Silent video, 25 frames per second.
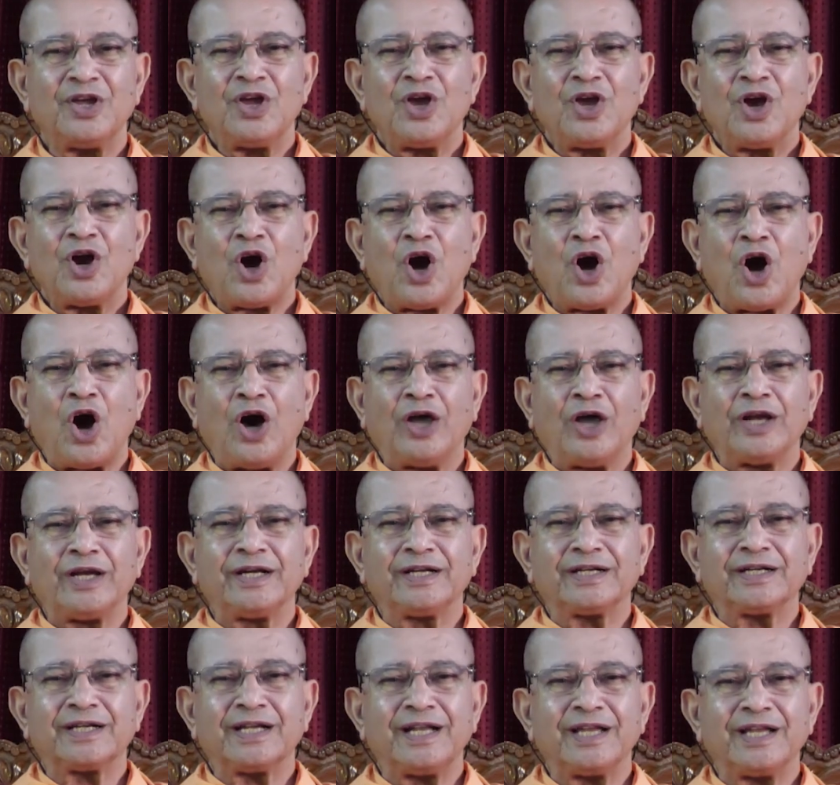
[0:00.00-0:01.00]
All
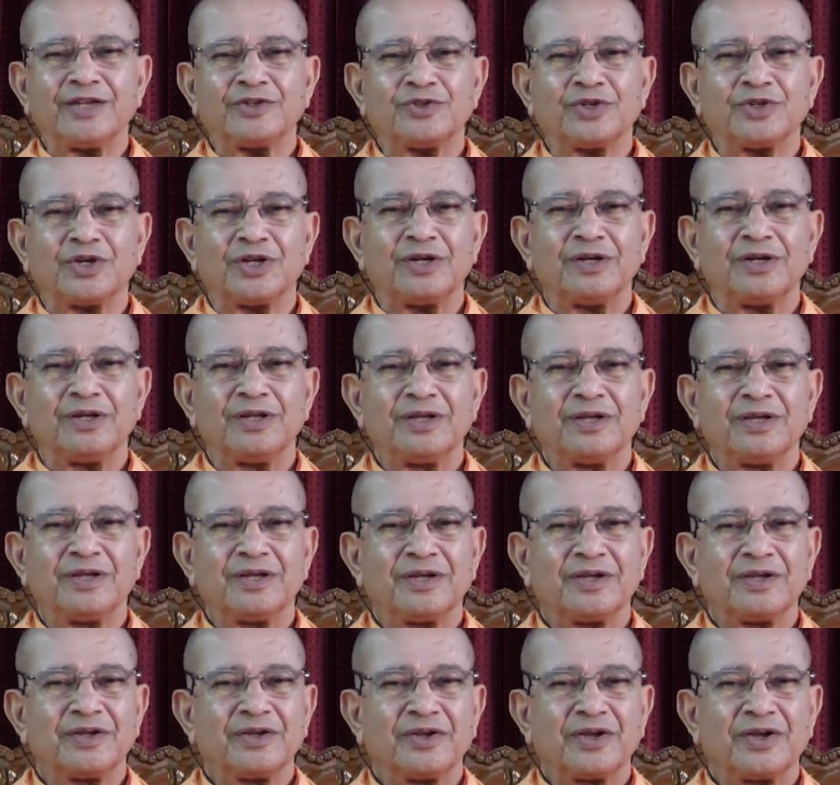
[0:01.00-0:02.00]
intellectual
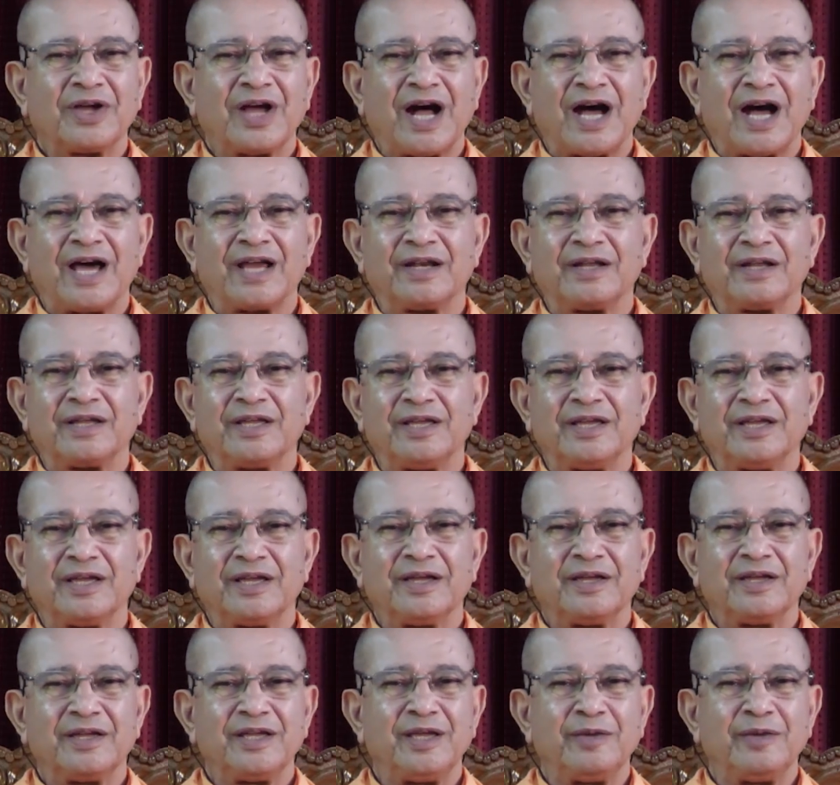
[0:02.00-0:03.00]
are
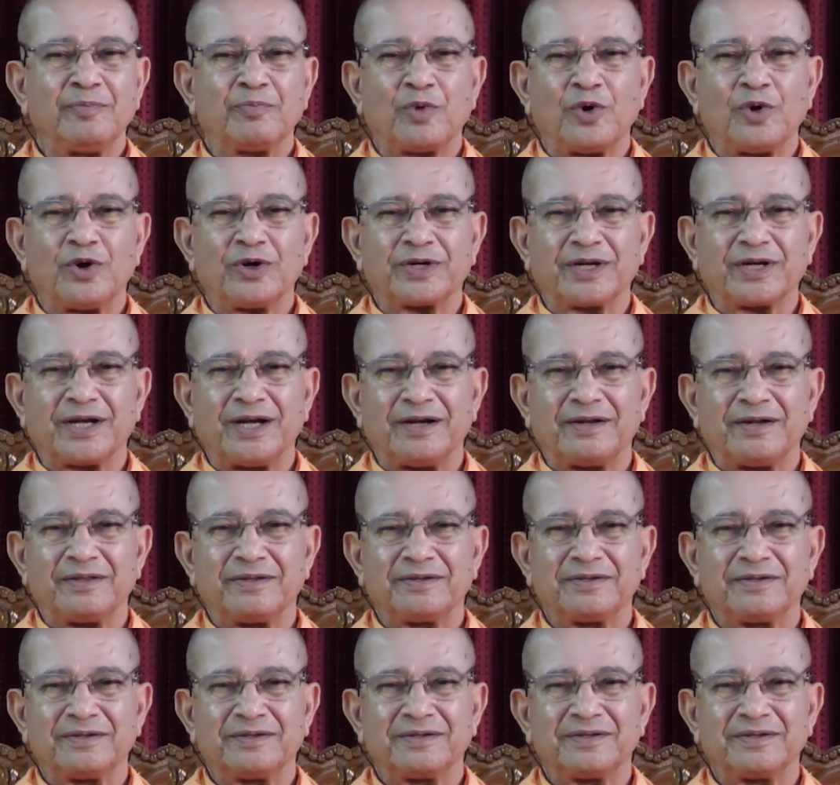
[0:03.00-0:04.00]
imported.
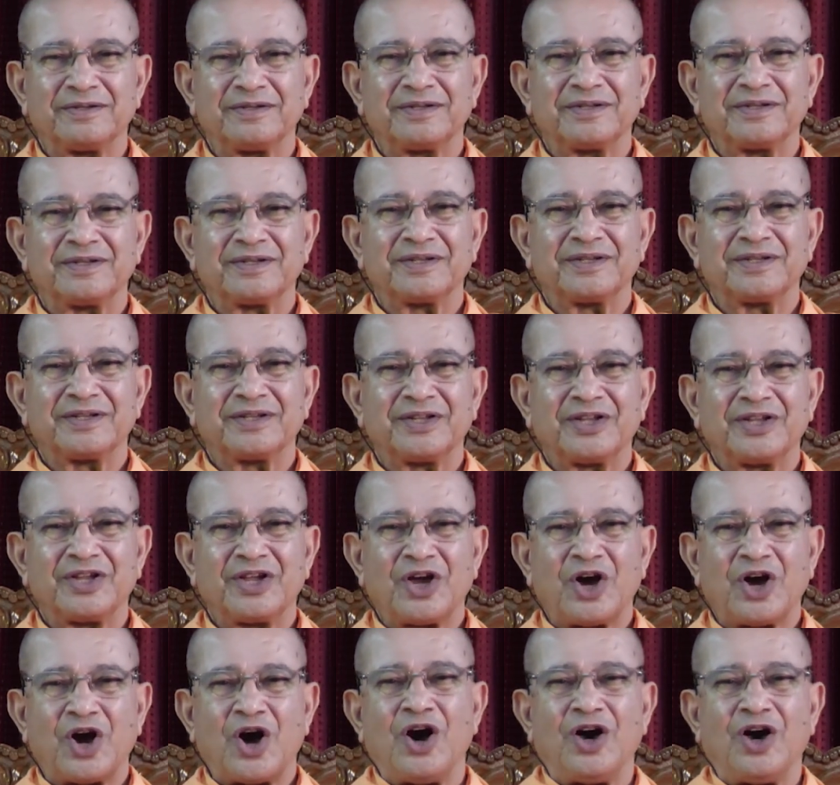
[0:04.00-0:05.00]

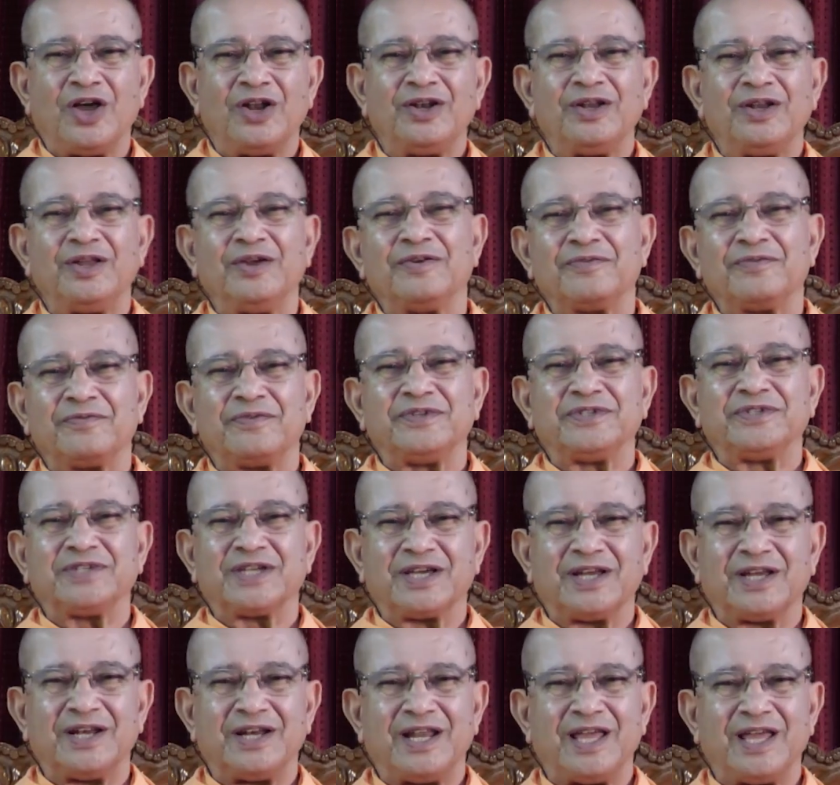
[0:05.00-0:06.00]
All
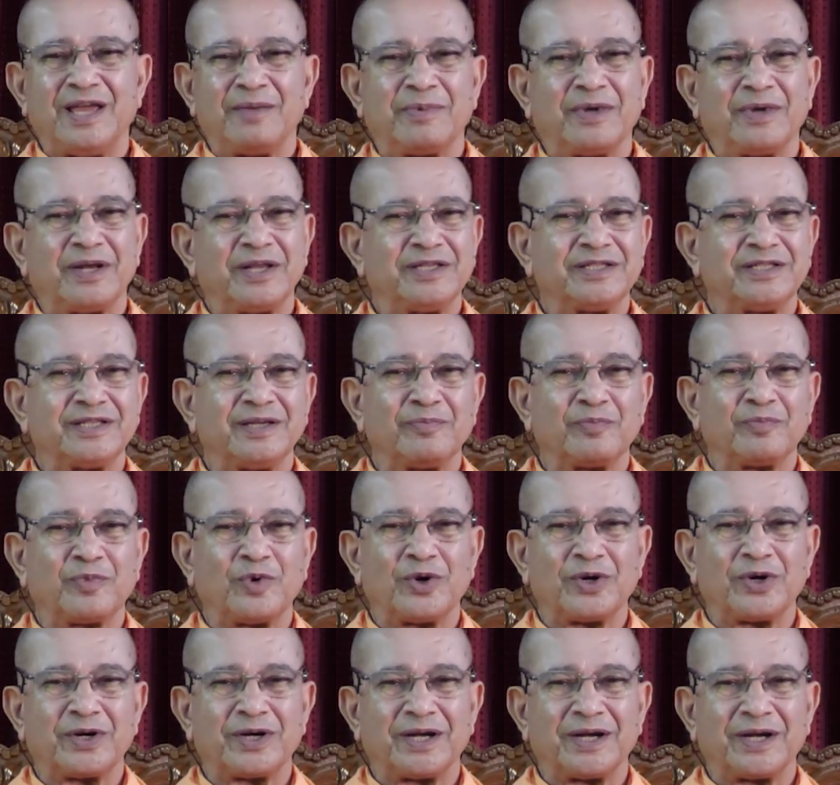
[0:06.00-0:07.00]
physical labor is
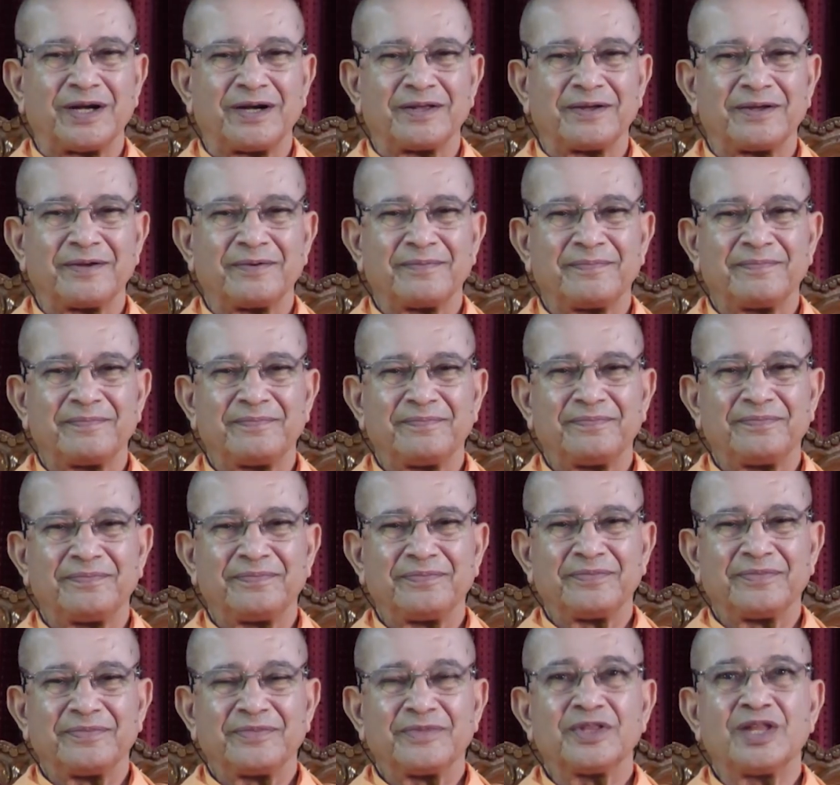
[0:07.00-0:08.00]
imported.
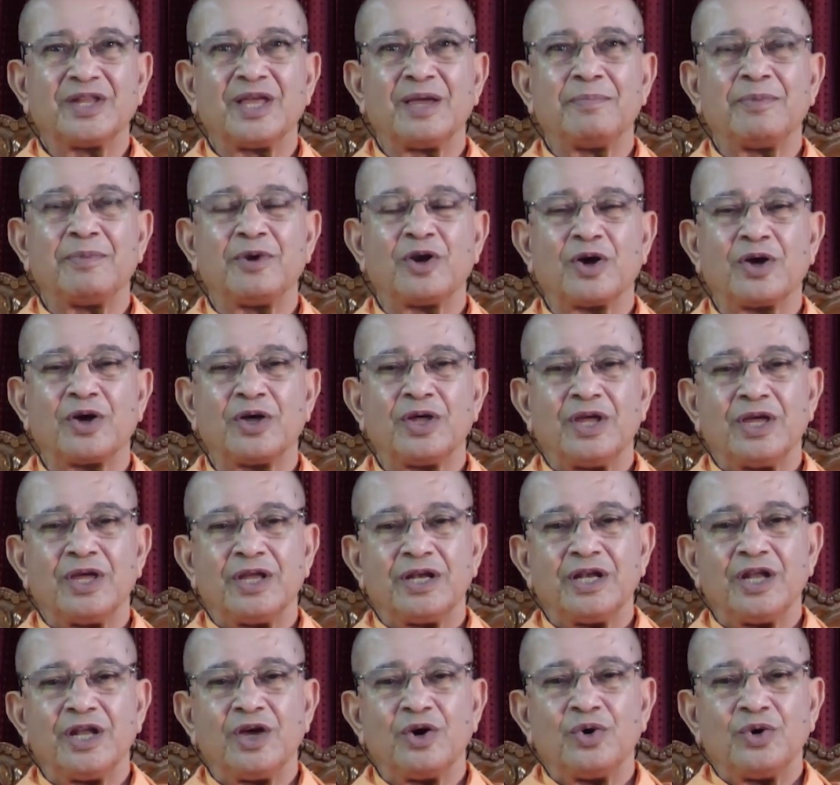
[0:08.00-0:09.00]
They belong.
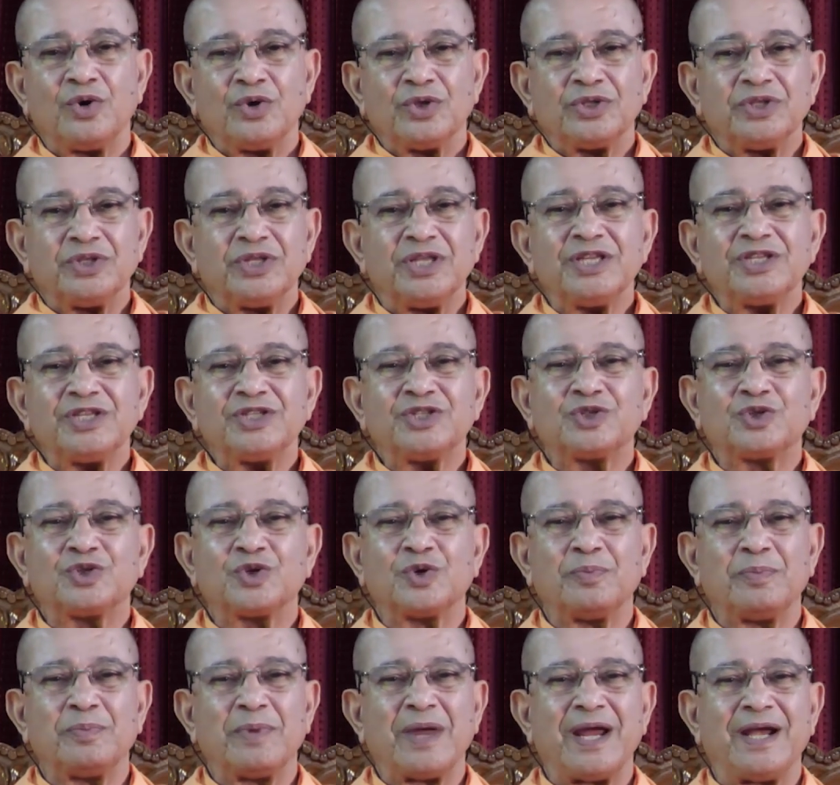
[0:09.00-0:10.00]
Now, this to
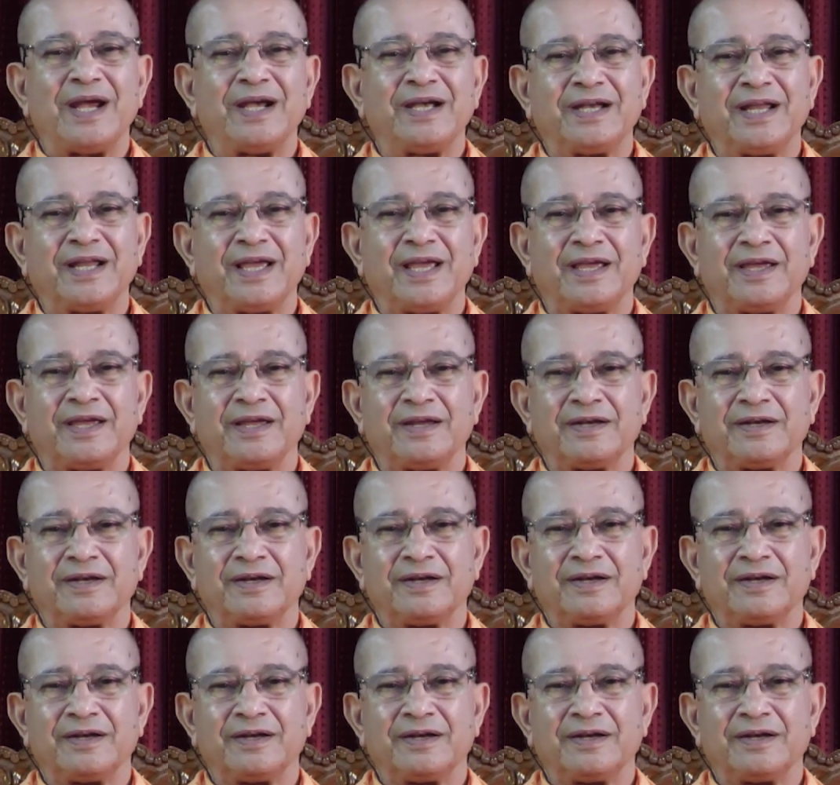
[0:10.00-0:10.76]
maintain,